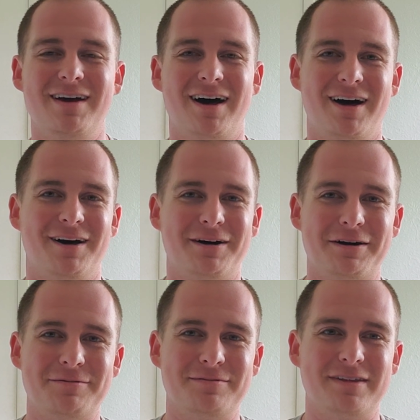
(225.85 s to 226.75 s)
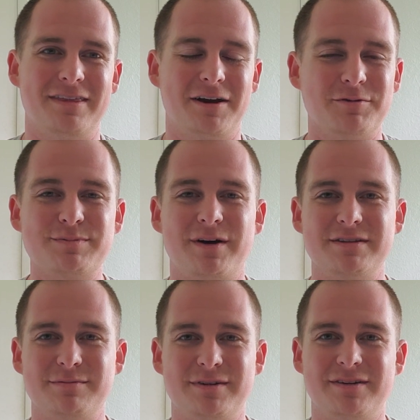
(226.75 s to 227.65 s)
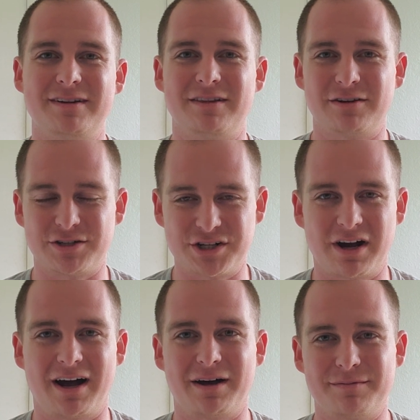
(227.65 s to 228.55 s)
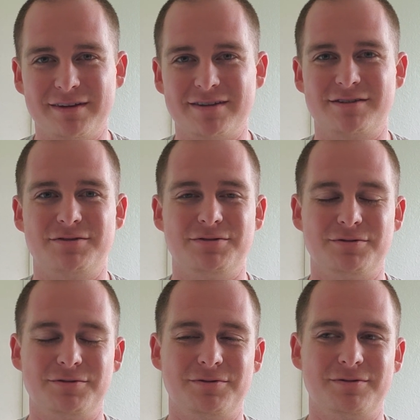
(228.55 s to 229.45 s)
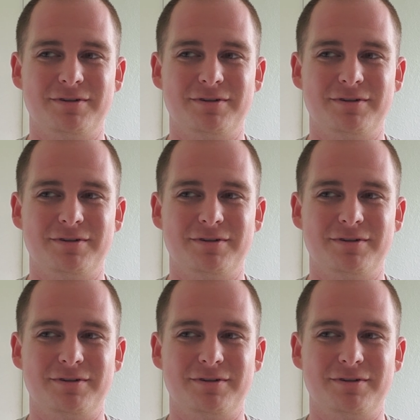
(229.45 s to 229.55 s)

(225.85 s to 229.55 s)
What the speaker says: Their responsibility and their job is to